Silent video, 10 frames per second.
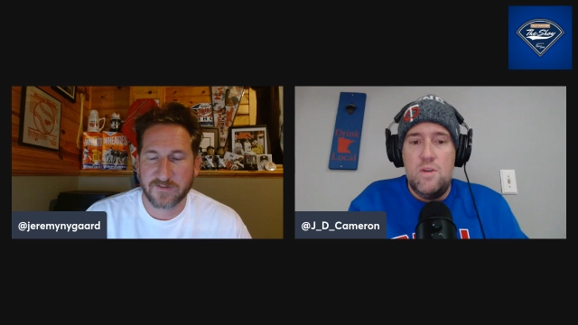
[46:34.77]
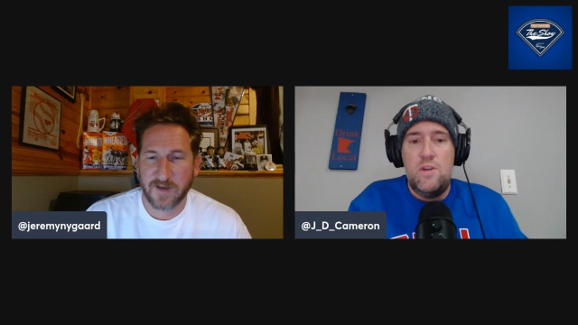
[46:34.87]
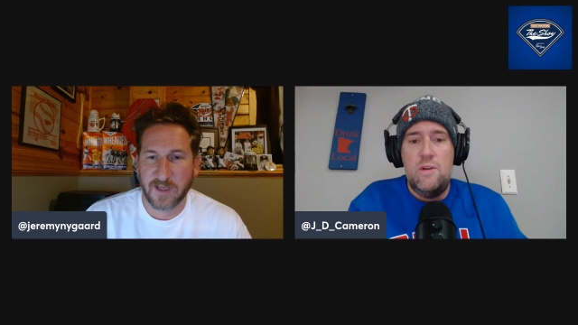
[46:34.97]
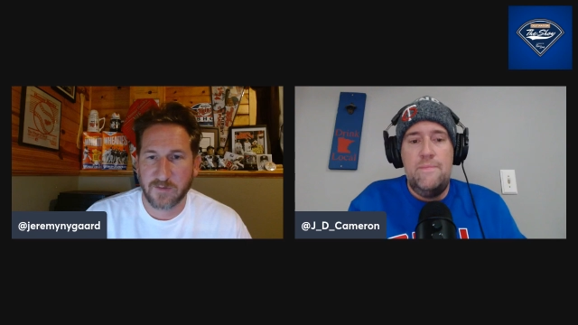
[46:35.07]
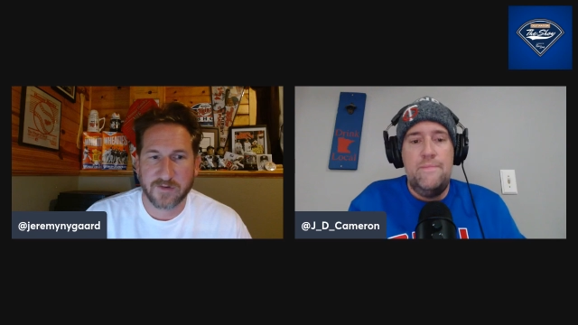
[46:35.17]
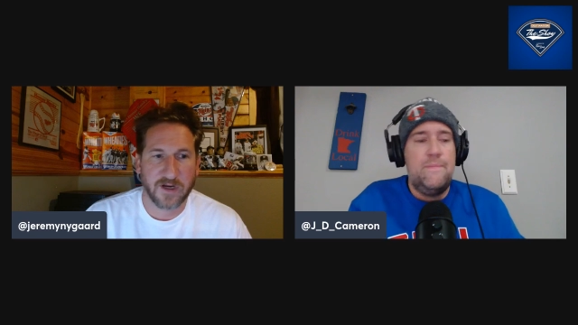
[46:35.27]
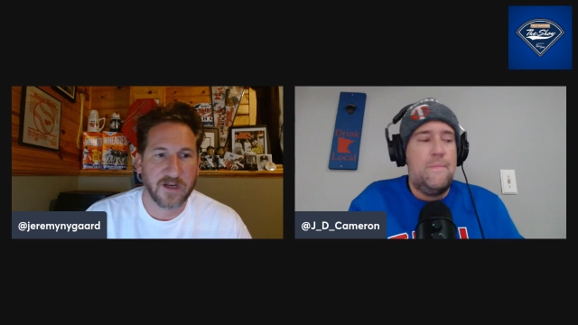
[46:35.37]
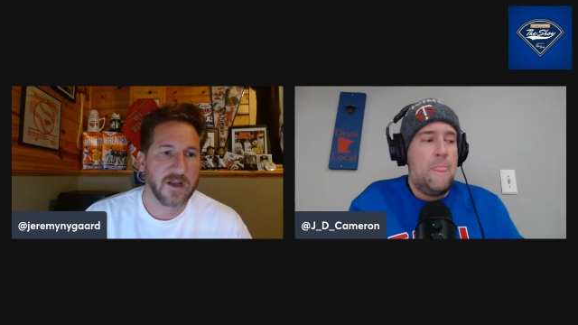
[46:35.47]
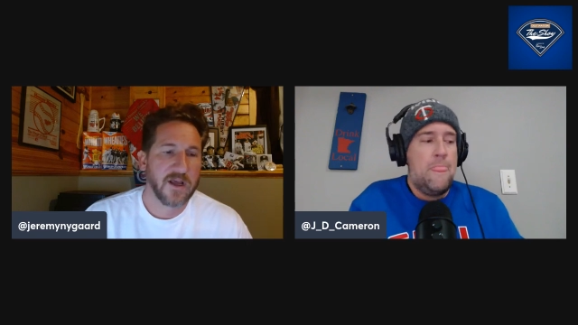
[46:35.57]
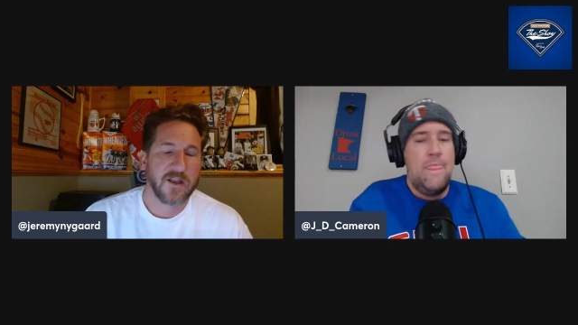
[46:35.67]
Speaker 1: sure. value,
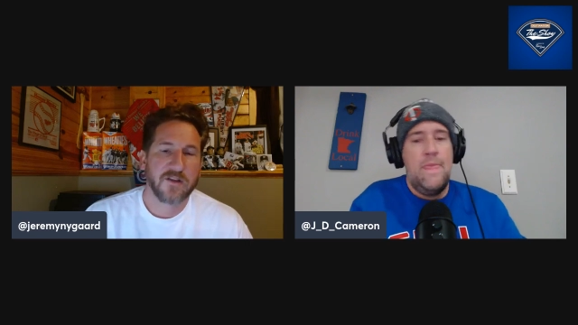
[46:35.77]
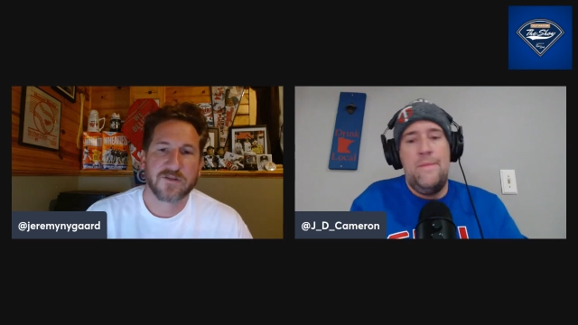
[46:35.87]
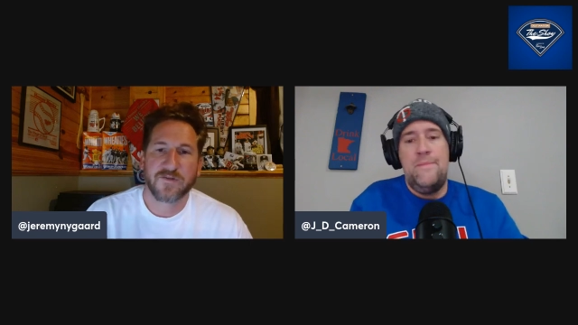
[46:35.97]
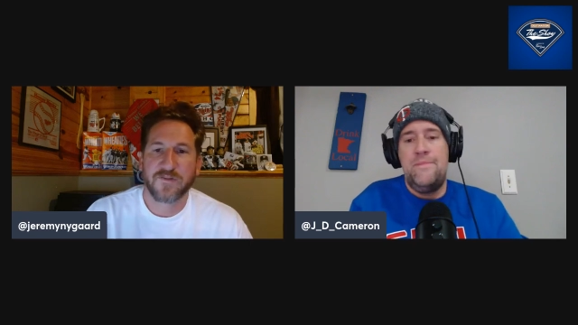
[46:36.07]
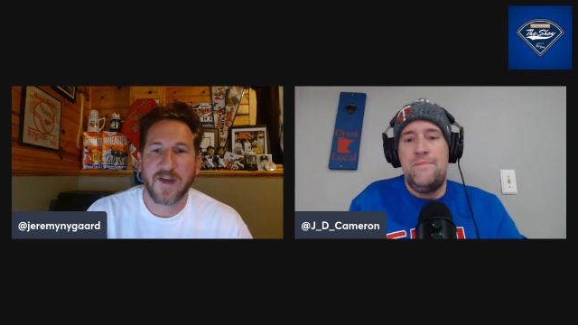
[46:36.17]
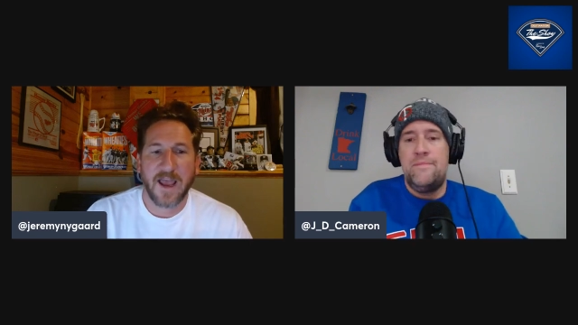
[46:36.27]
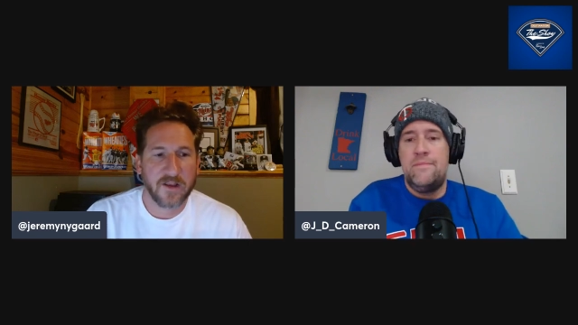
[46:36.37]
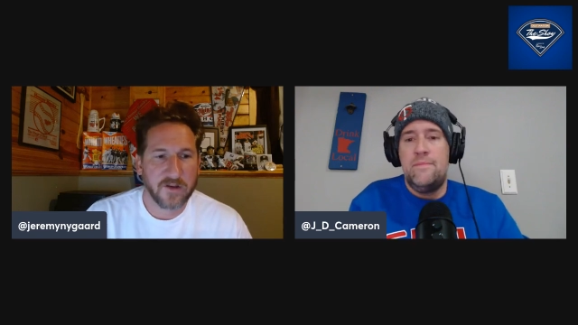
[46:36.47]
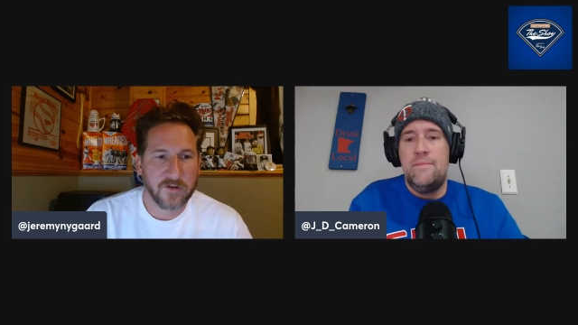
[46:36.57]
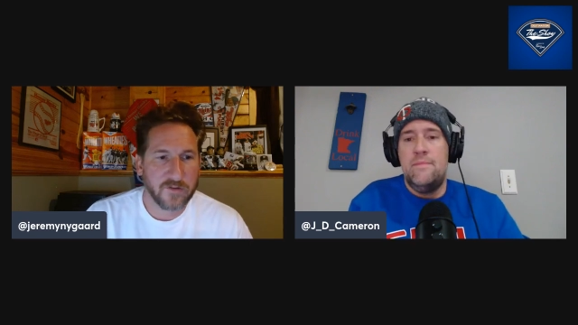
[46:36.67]
there's
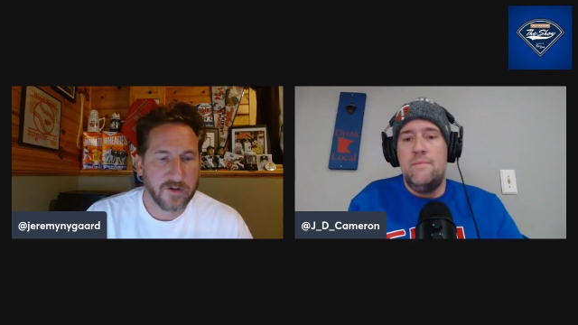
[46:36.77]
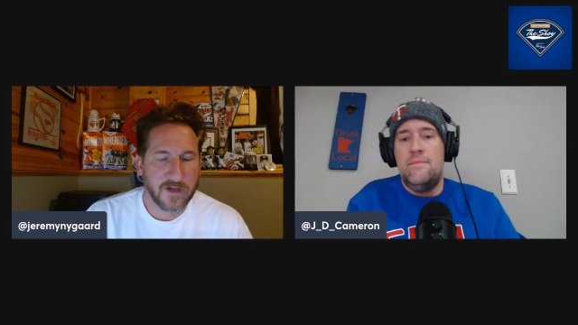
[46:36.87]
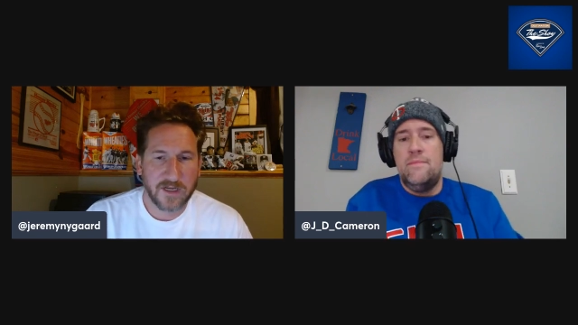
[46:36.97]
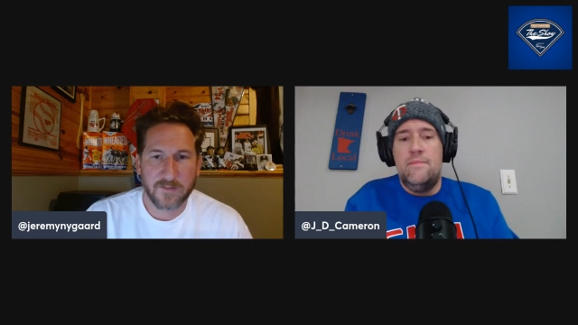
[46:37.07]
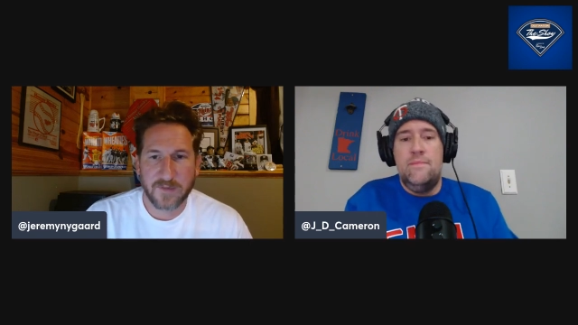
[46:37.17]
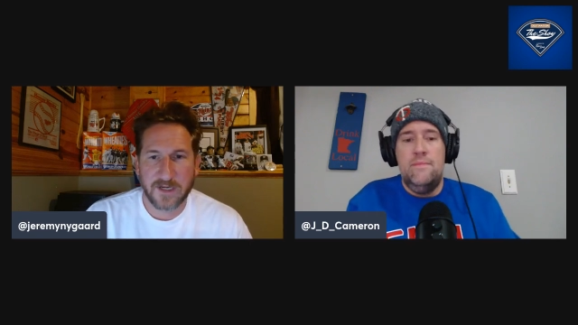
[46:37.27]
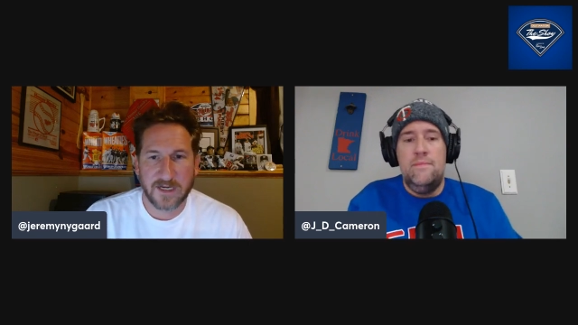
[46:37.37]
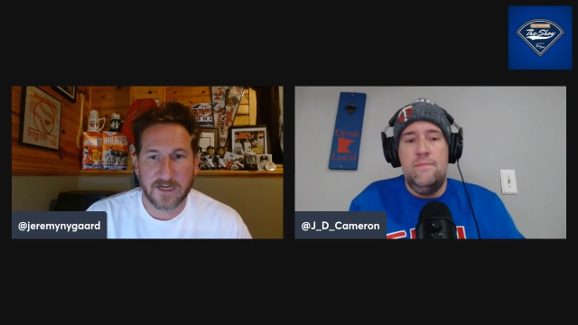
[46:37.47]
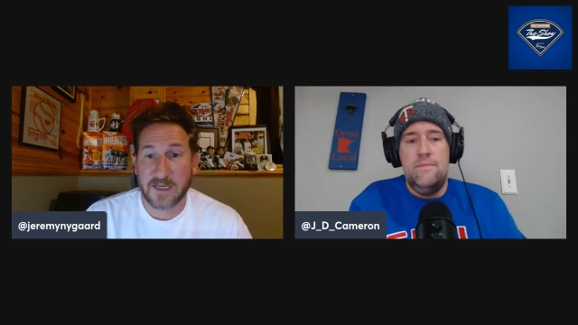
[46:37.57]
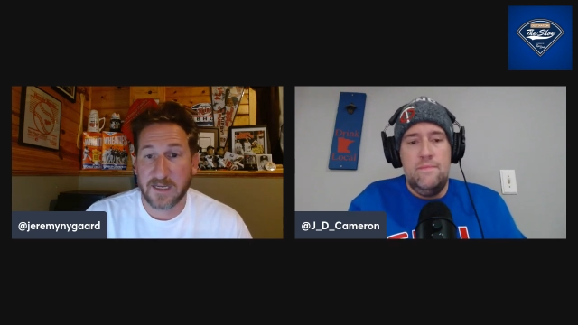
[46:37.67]
value in
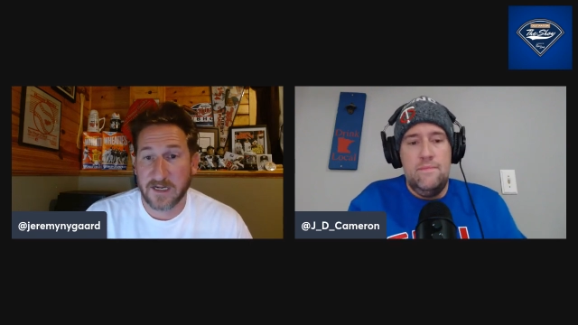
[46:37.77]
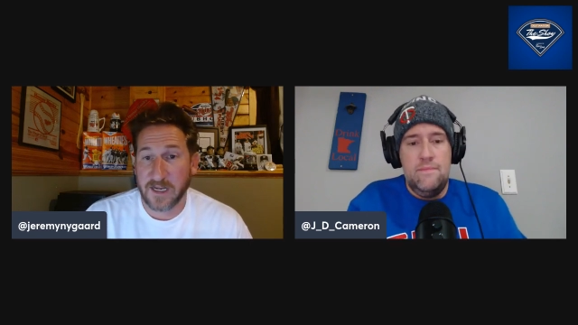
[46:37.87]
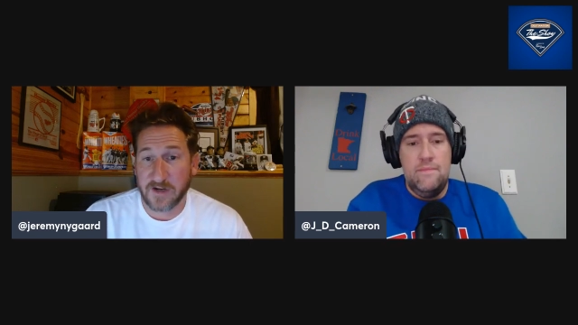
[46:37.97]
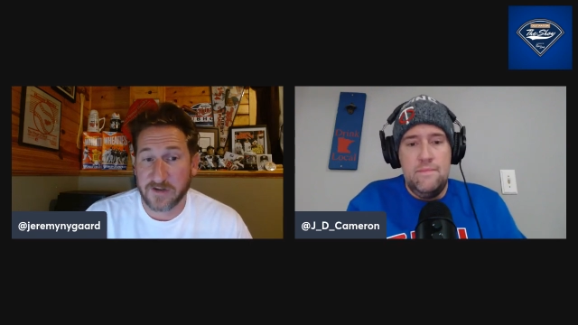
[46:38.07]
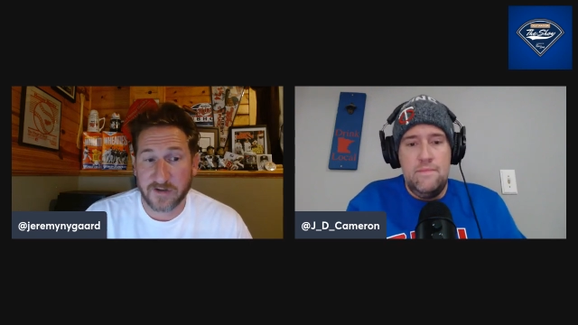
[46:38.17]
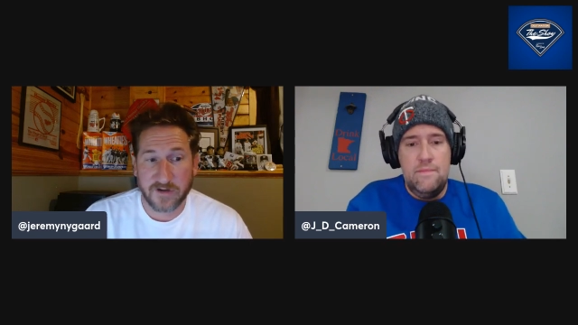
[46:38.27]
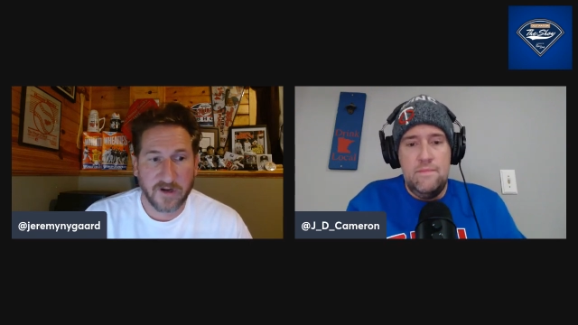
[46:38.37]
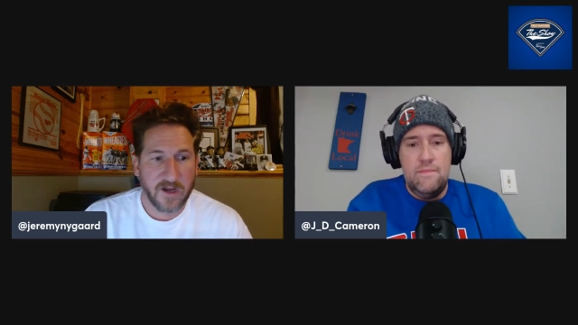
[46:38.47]
being a, in a catcher.